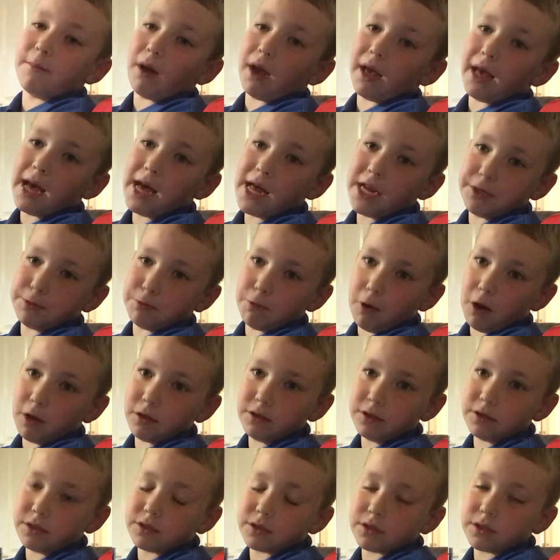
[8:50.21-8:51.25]
head
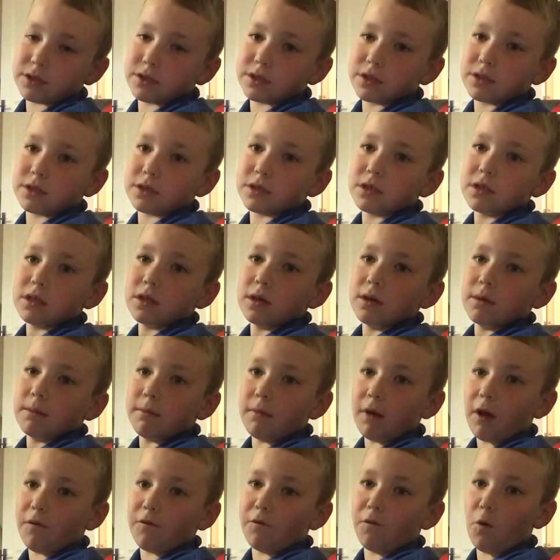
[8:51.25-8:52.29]
once,
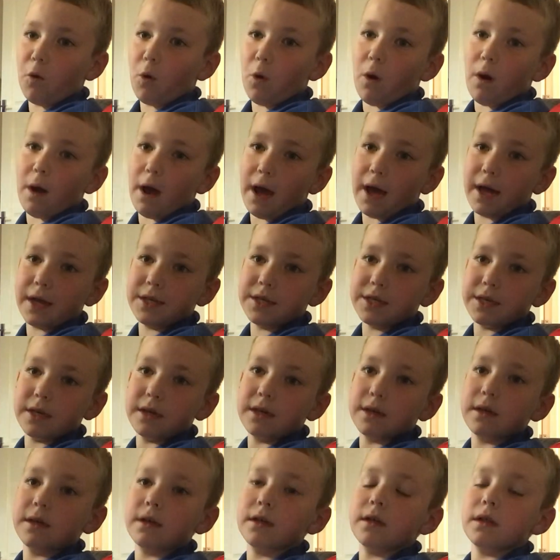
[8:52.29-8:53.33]
my forehead,
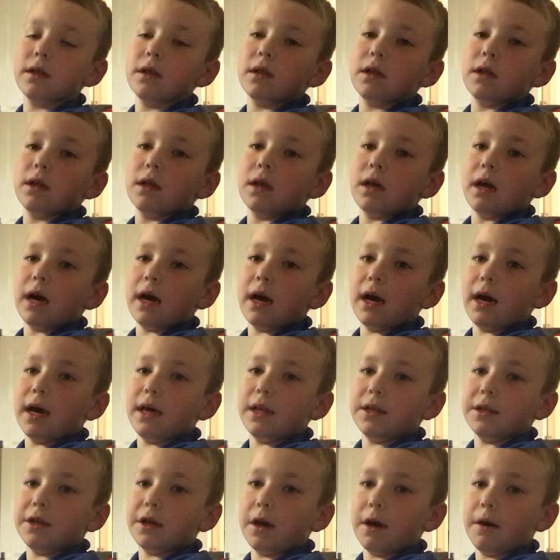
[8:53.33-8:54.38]

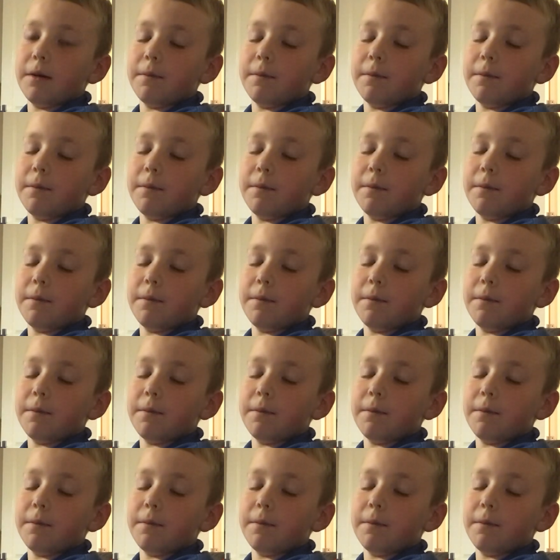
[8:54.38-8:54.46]
and